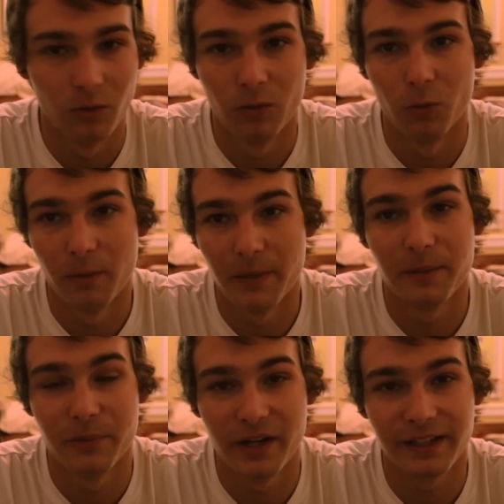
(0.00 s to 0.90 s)
what my
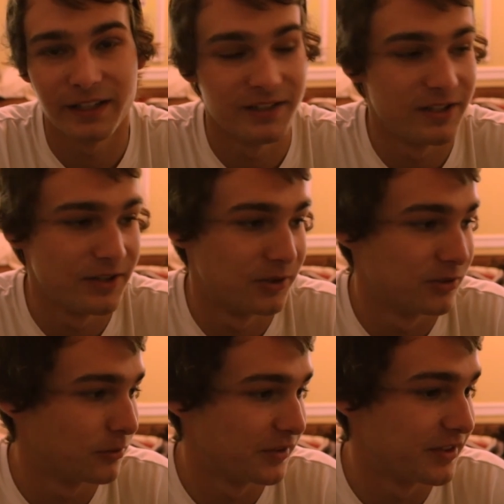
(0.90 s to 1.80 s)
brain can do
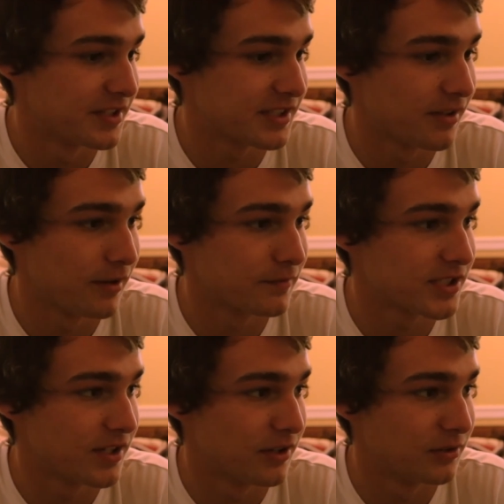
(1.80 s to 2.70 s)
with this stuff.
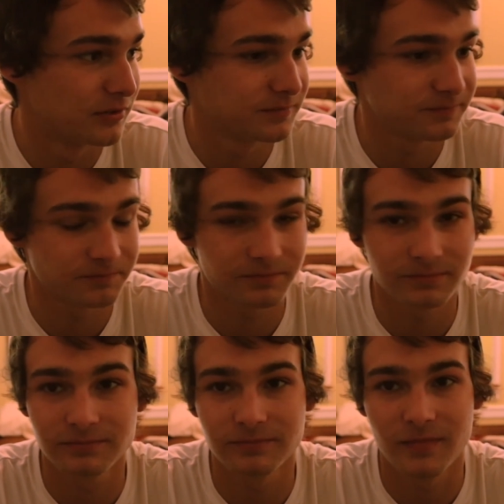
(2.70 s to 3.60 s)
So,
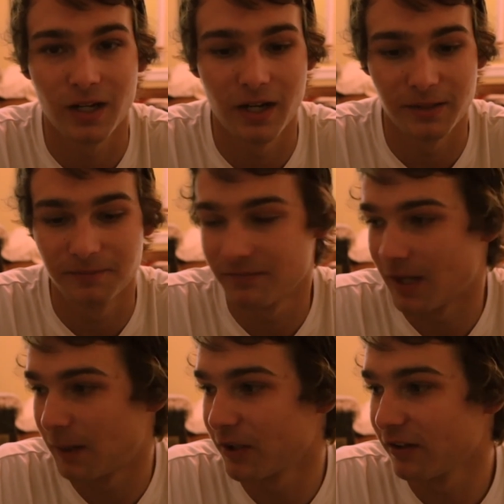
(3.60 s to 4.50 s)
alright,
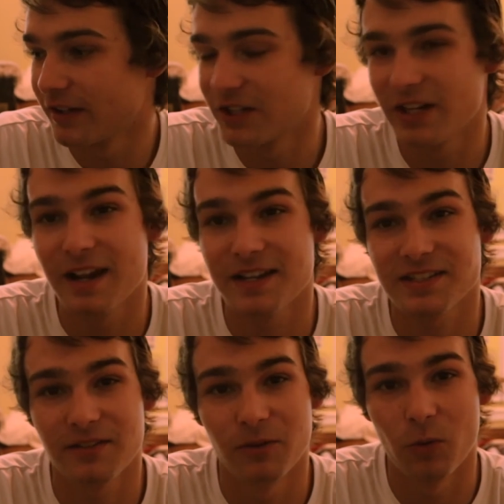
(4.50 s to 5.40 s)
I'm gonna let you
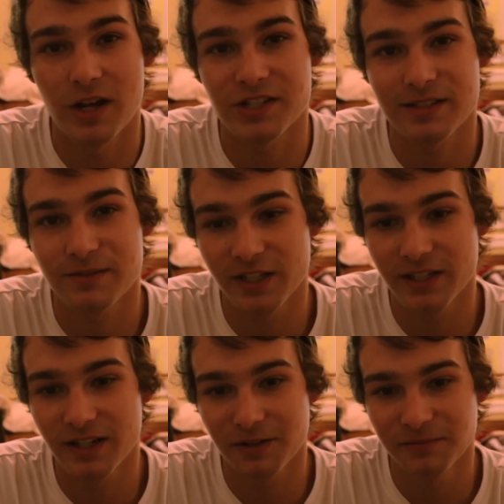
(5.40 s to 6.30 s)
guys watch this
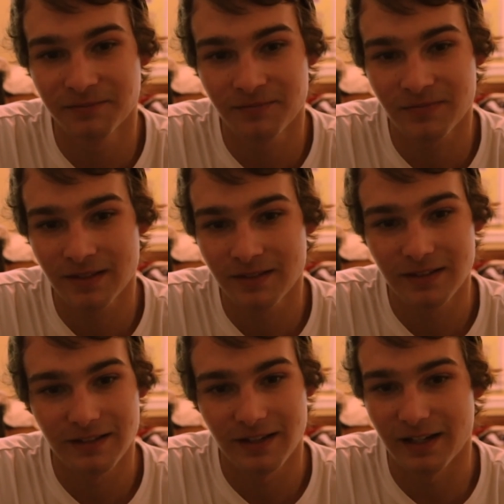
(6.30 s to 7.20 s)
video,
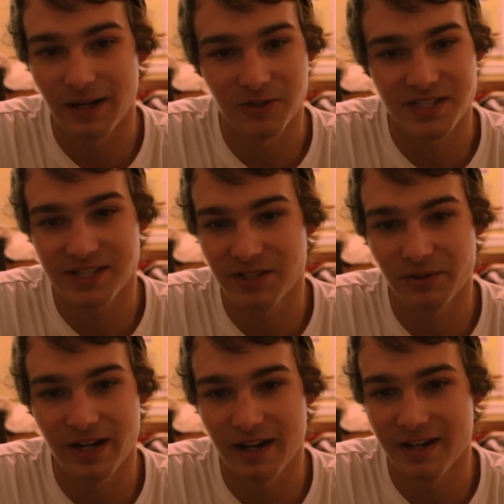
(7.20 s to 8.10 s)
and I will see
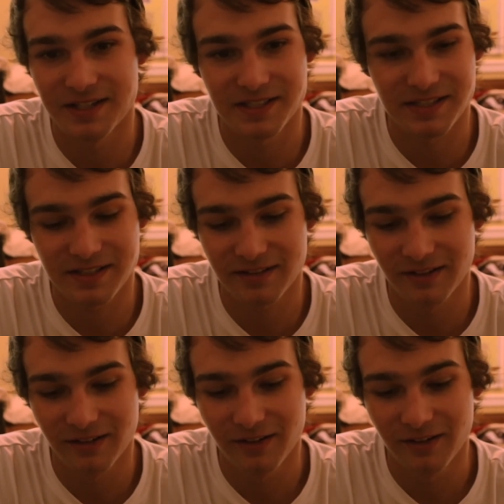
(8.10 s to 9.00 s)
you guys
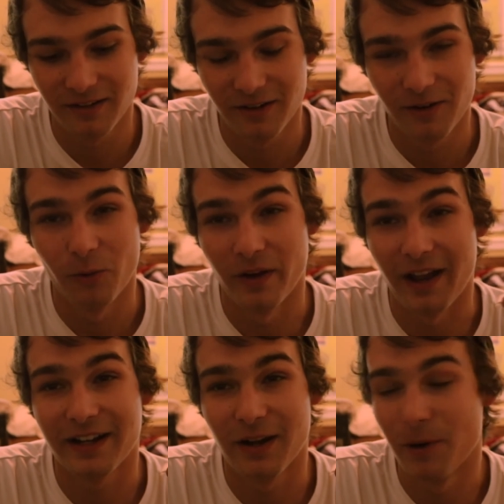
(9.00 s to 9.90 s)
when
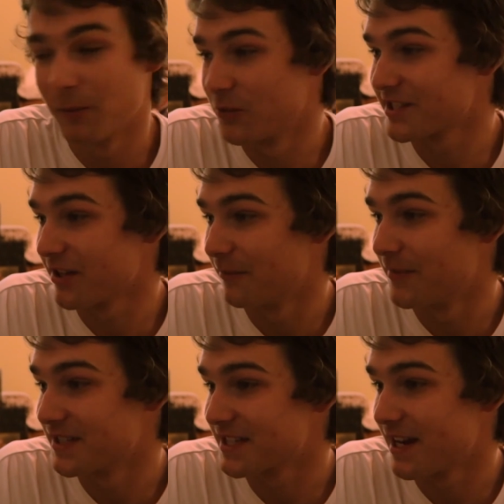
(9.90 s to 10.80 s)
I come up with something
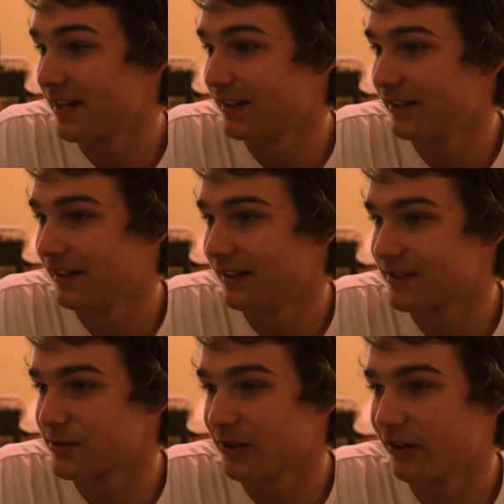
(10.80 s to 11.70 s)
insane, and
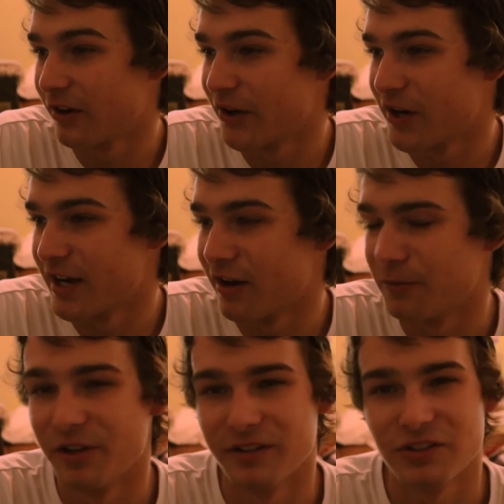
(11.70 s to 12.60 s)
it's really hard right now,
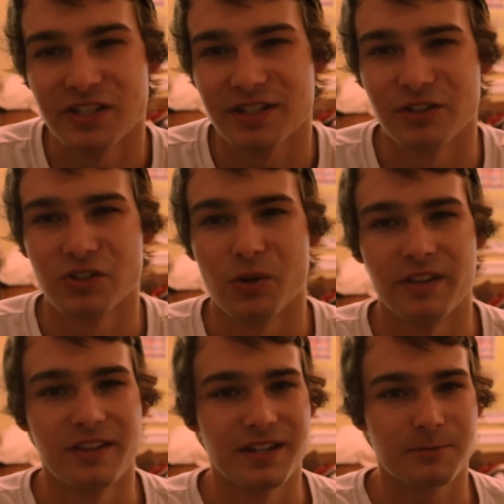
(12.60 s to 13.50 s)
but just enjoy
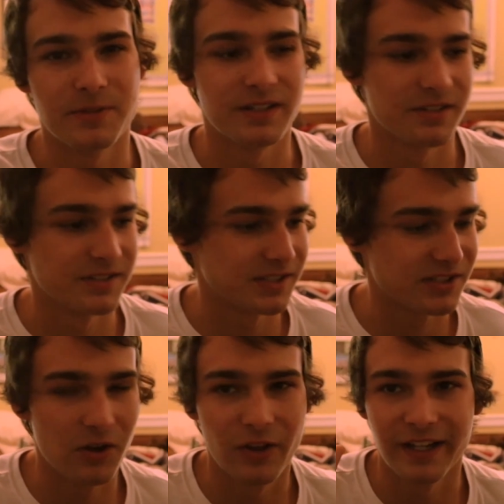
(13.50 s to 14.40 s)
this because it's
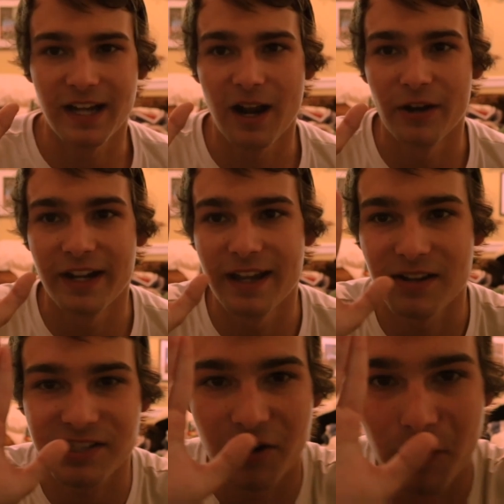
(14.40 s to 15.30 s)
all I got right now,
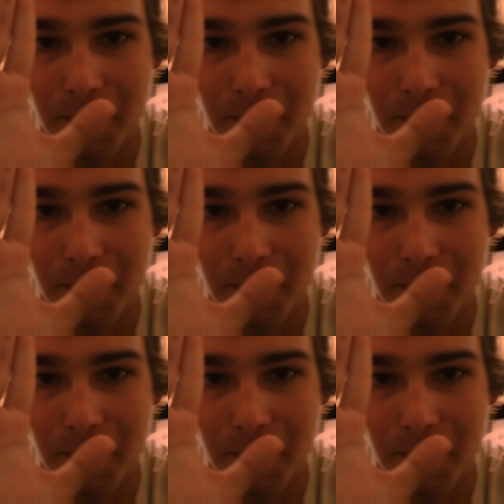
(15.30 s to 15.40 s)
so